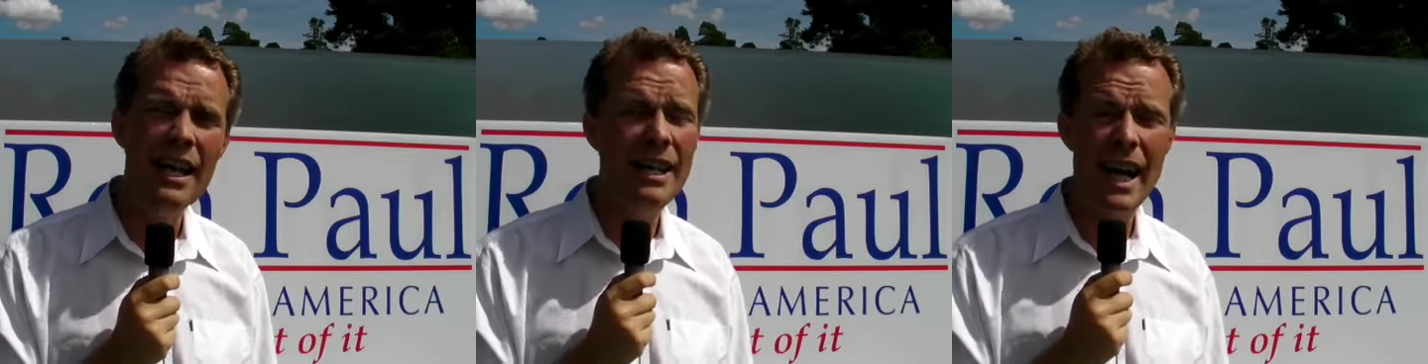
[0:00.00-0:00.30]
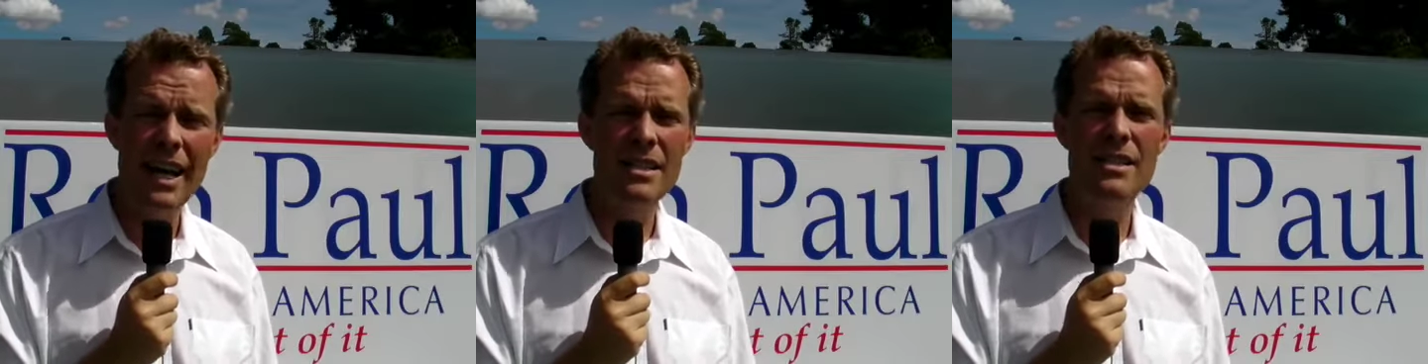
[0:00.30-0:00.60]

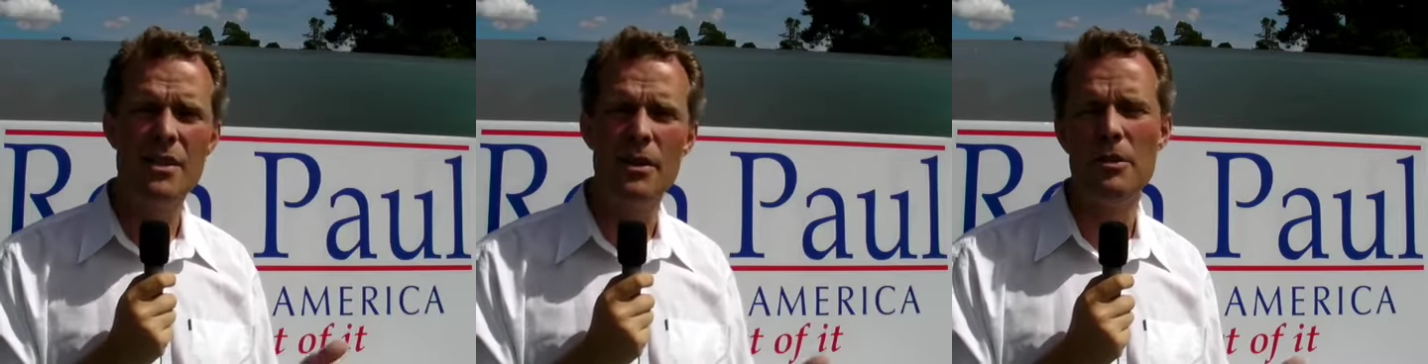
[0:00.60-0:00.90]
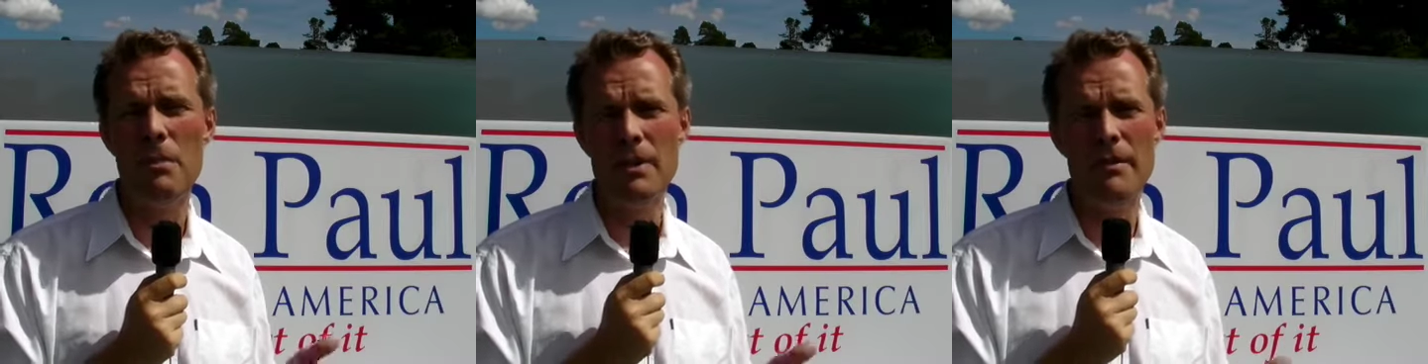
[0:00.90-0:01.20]
Cash is going to
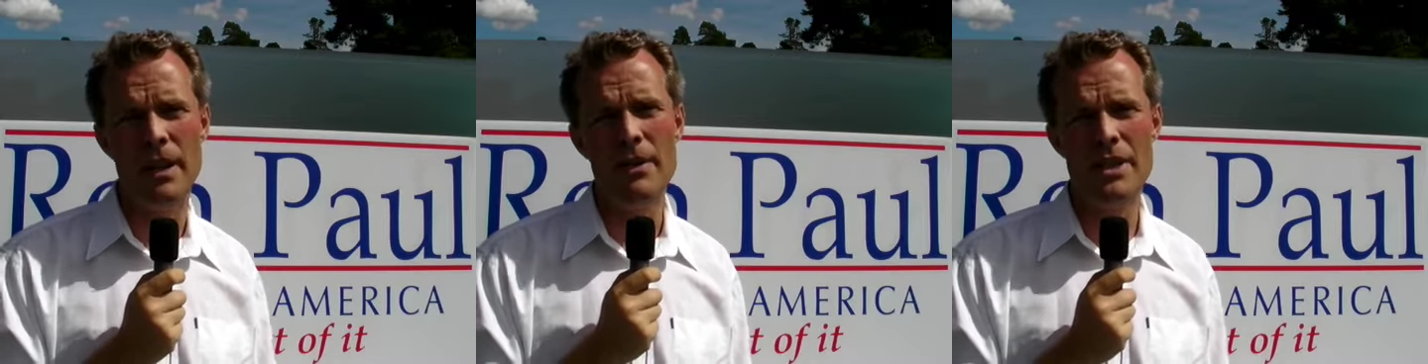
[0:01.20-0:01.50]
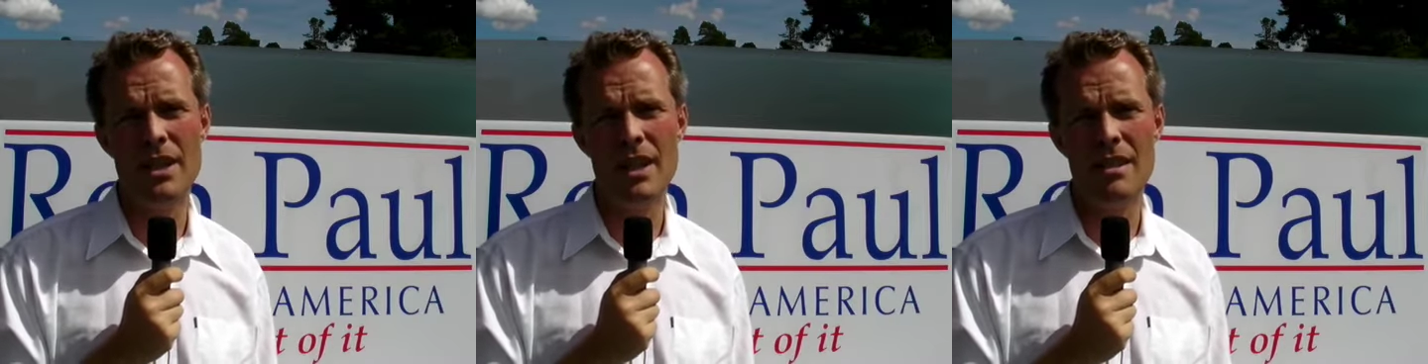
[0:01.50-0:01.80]
be very
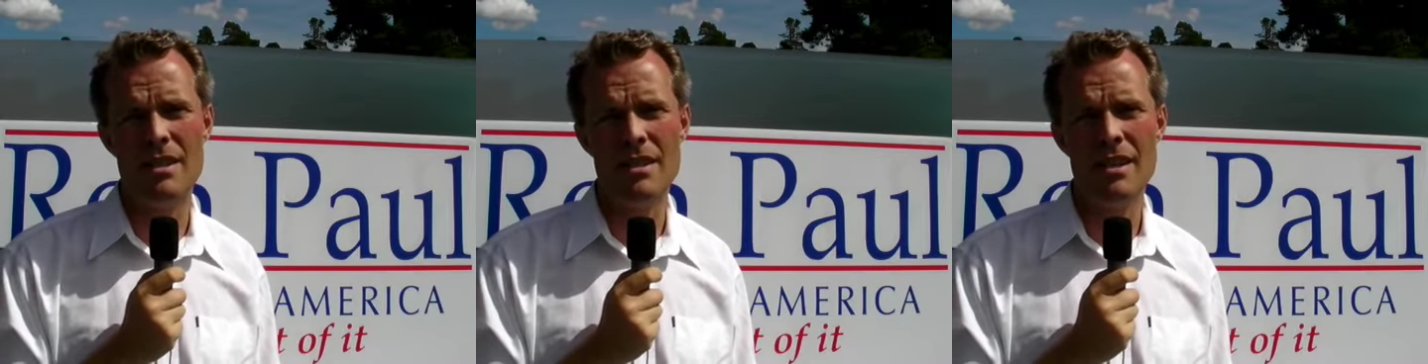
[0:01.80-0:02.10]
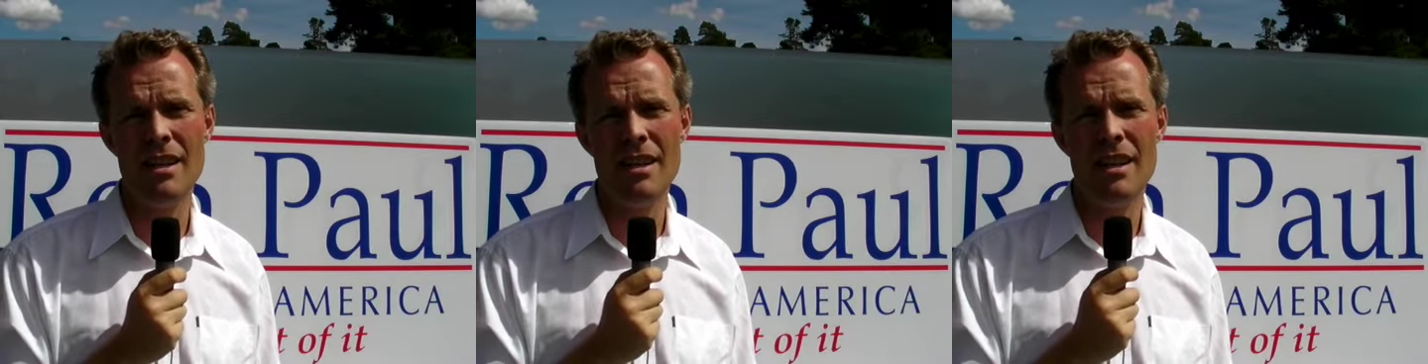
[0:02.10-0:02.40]
scarce.
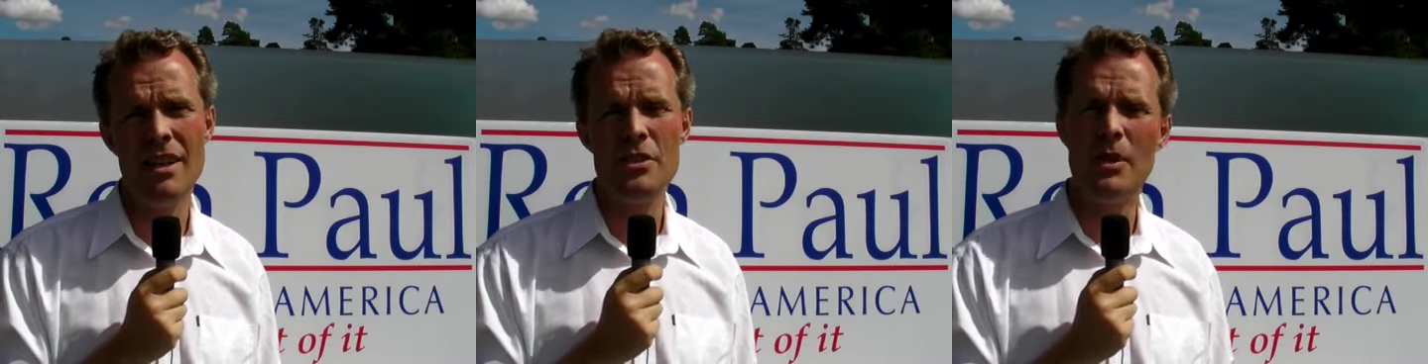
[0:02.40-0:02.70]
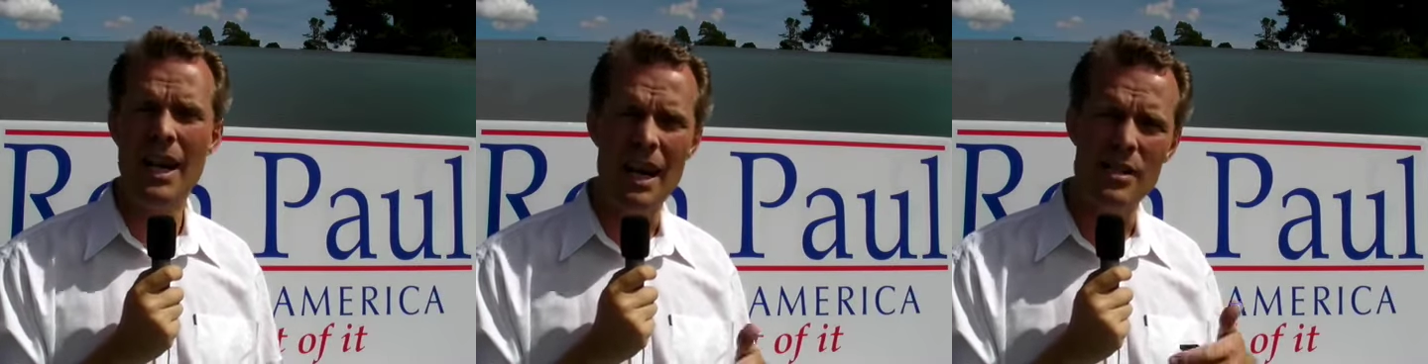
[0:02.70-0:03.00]
So
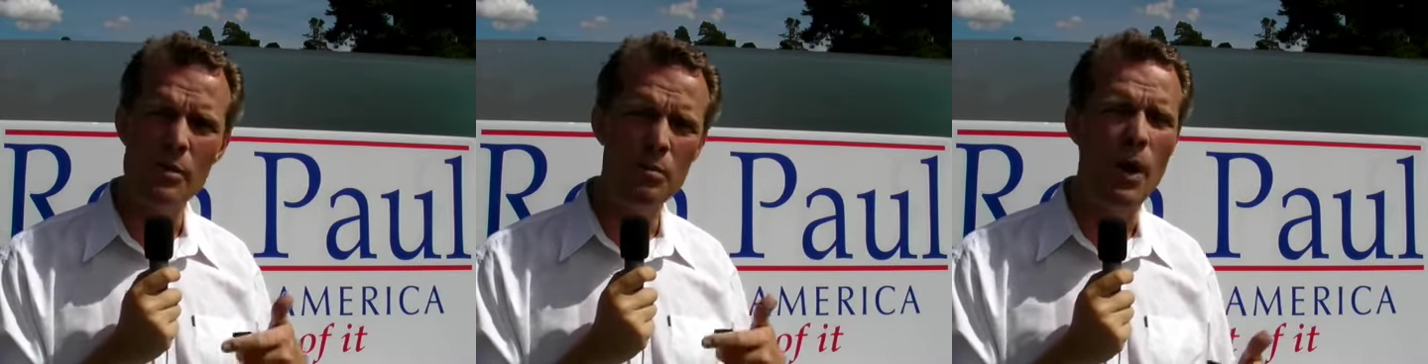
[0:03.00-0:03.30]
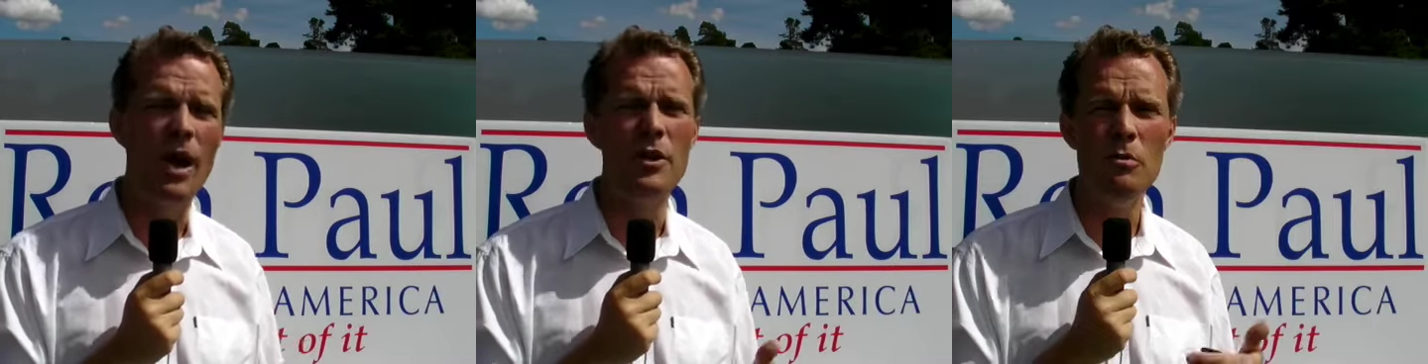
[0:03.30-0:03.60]
cash will
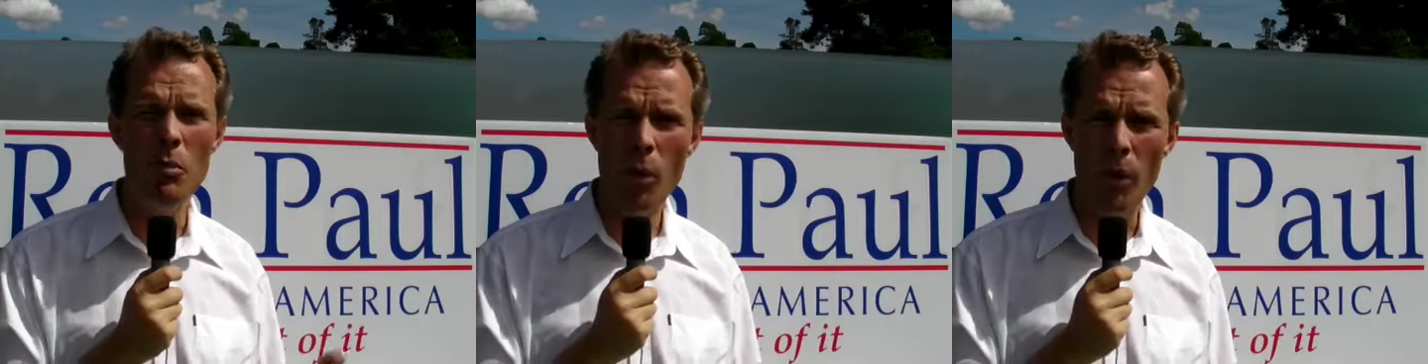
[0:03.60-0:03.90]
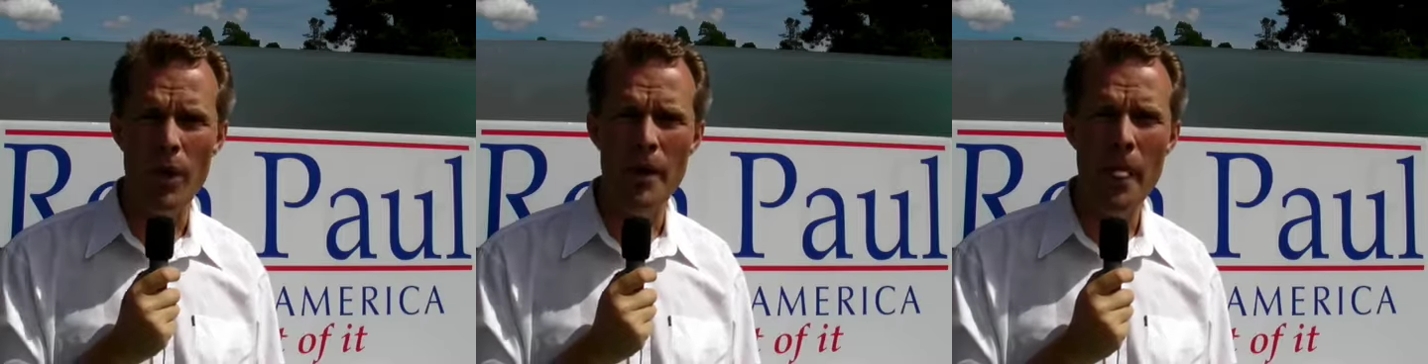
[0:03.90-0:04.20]
buy you
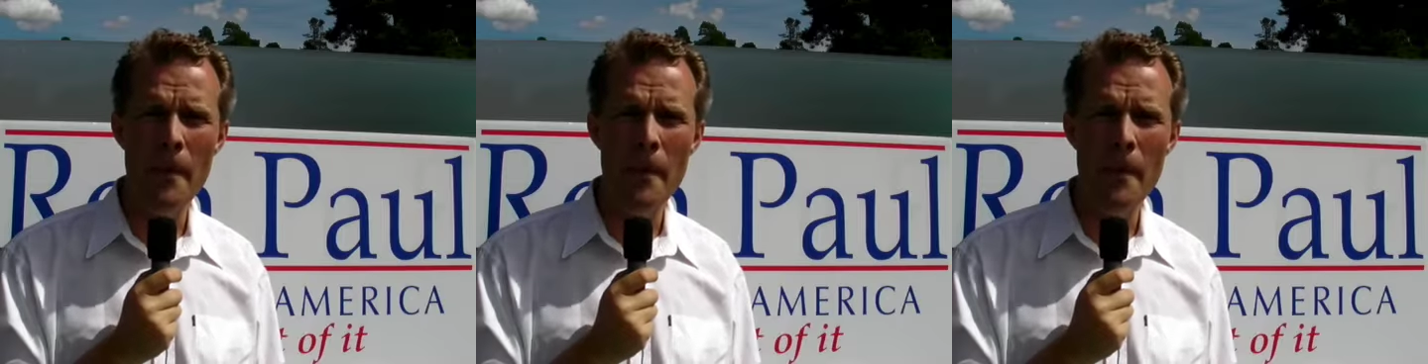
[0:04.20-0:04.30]
more.